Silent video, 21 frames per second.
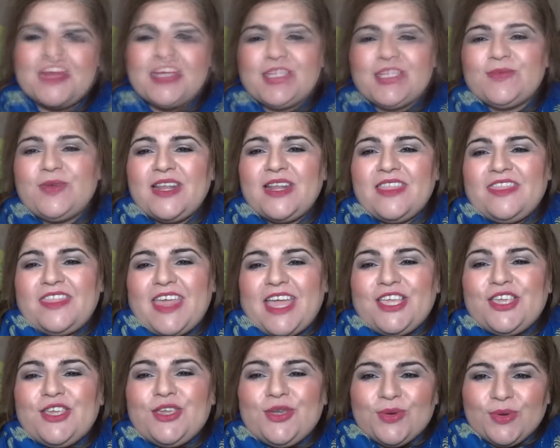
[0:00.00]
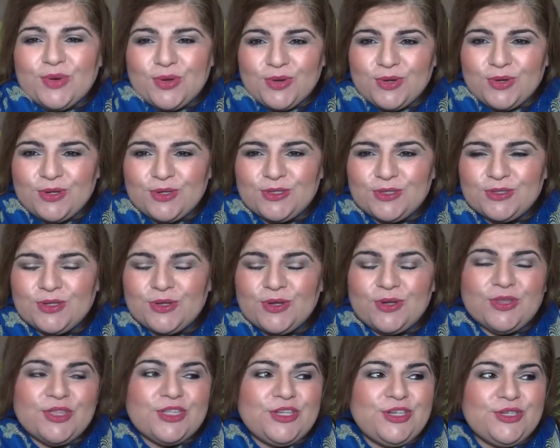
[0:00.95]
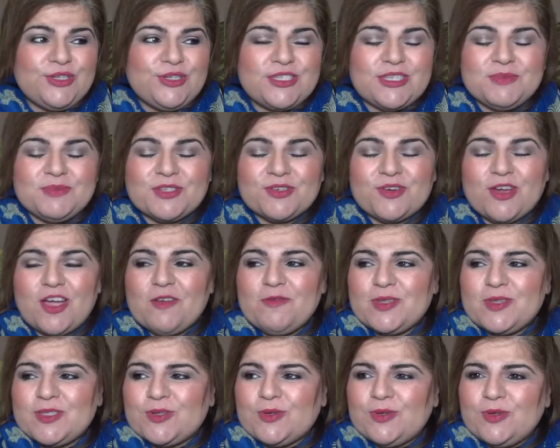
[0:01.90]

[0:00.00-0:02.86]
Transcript: I just want to thank you all the new subscribers,